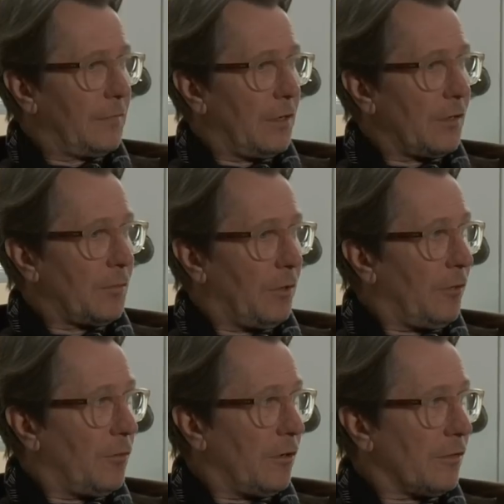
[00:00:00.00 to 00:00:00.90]
knows what he
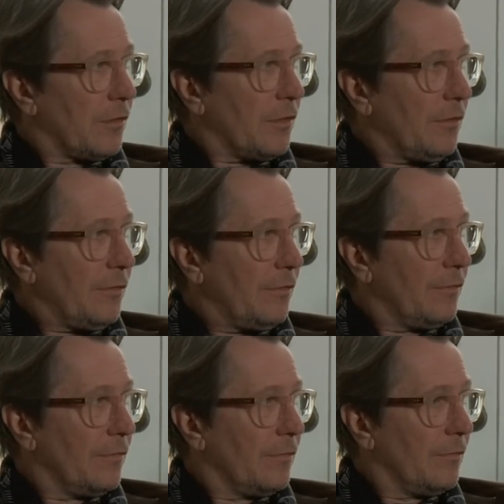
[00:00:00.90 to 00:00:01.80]
wants, and
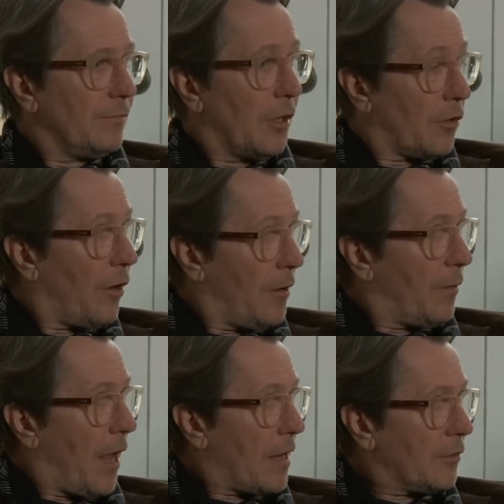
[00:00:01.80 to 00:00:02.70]
but great
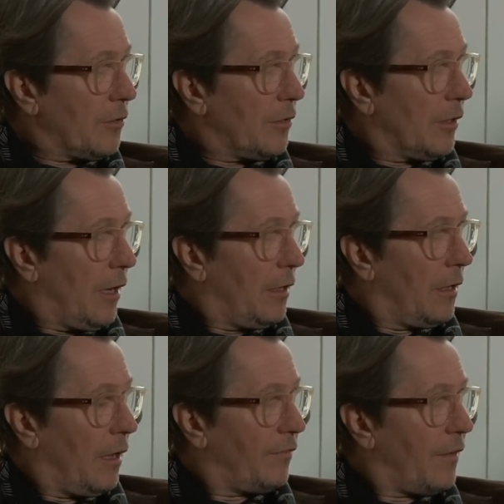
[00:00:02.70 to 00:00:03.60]
with actors. Yeah,
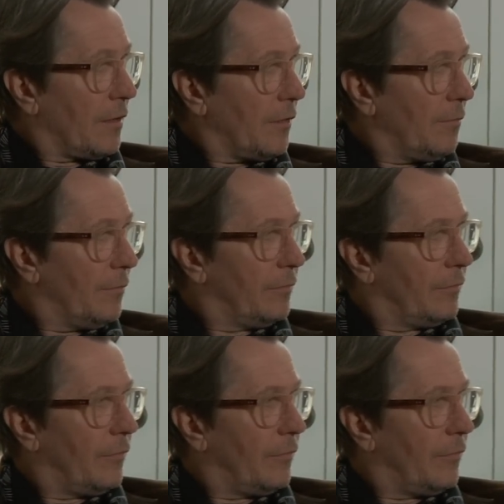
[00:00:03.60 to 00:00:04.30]
I yeah. found him yeah.